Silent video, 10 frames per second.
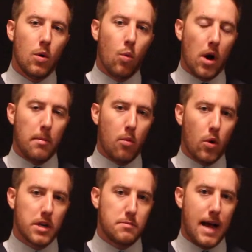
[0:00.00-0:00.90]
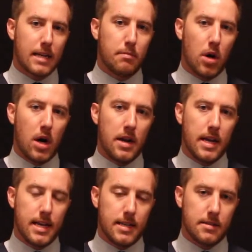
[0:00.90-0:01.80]
What a mortgage-backed bond
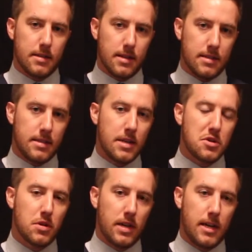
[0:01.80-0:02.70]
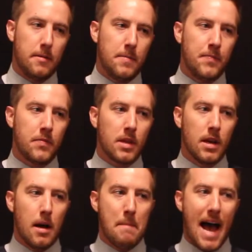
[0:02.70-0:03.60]
is essentially,
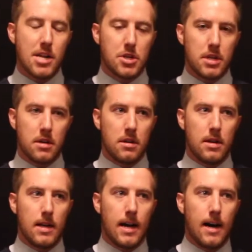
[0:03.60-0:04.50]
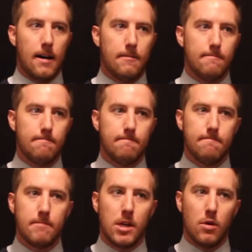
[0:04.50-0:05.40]
imagine
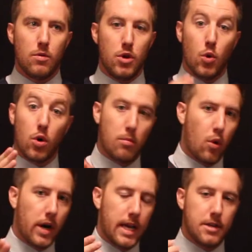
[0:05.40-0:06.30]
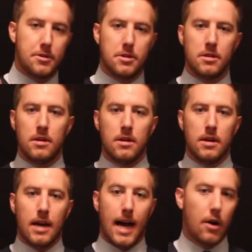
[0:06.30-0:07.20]
your mortgage.
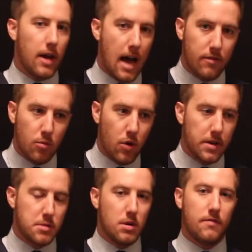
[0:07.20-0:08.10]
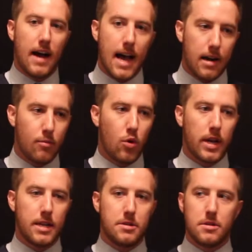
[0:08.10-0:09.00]
I don't have a mortgage, but if I had a
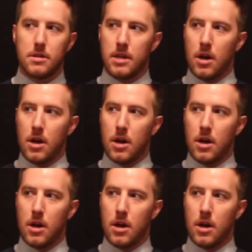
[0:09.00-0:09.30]
mortgage,